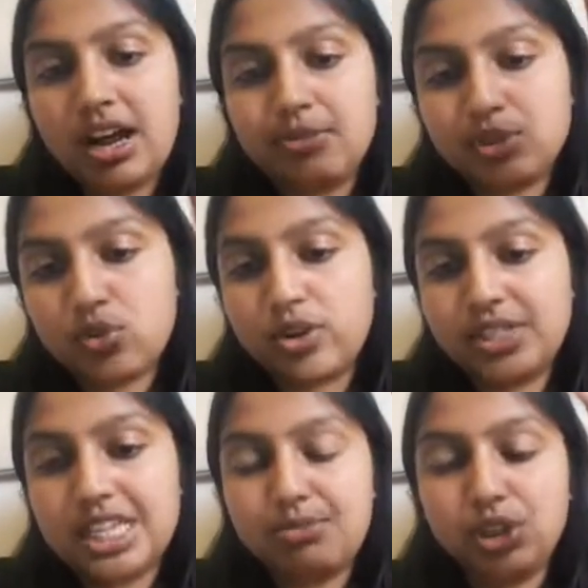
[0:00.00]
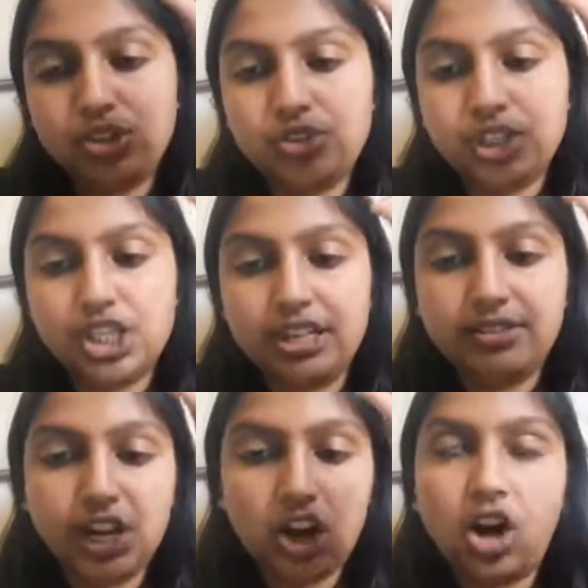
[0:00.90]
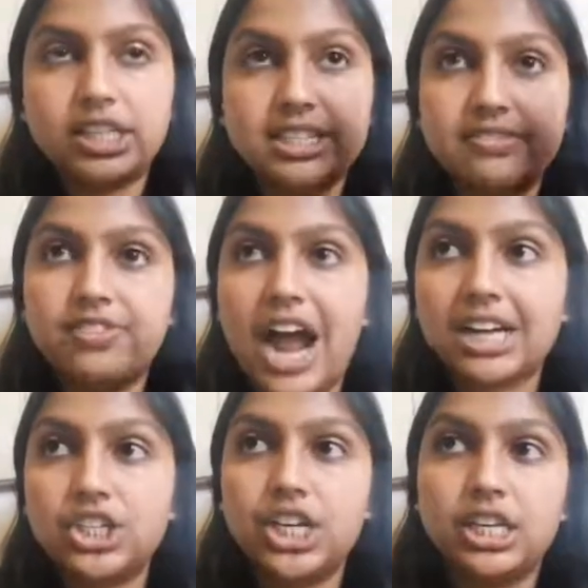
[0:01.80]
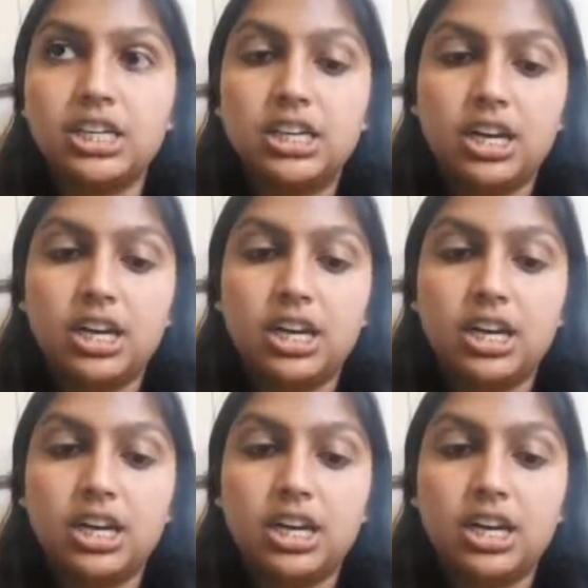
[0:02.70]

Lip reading: sort of is able to achieve a constant fraction